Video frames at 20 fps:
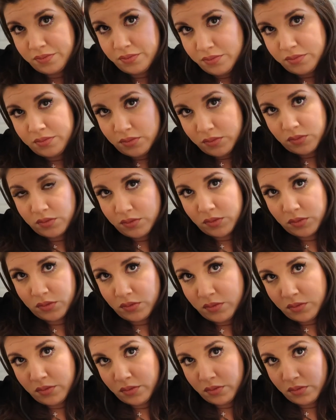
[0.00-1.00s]

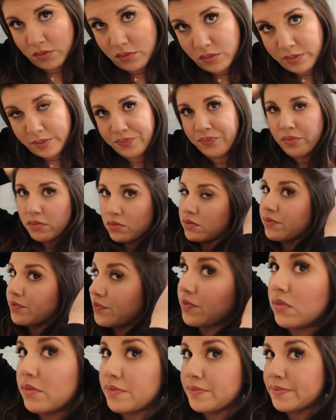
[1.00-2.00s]

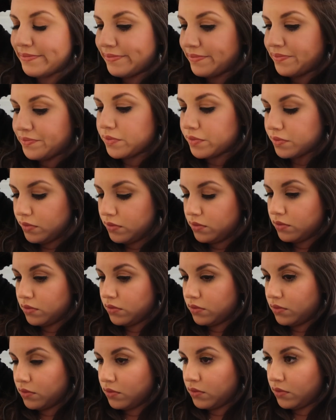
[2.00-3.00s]

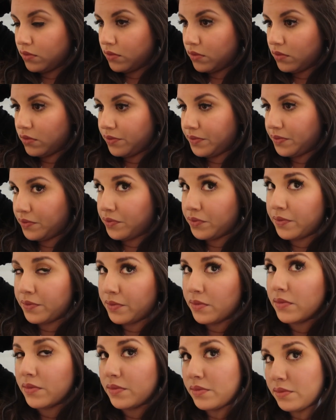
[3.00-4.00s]

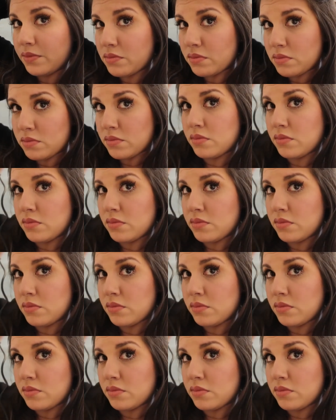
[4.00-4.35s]
No one is speaking in this clip.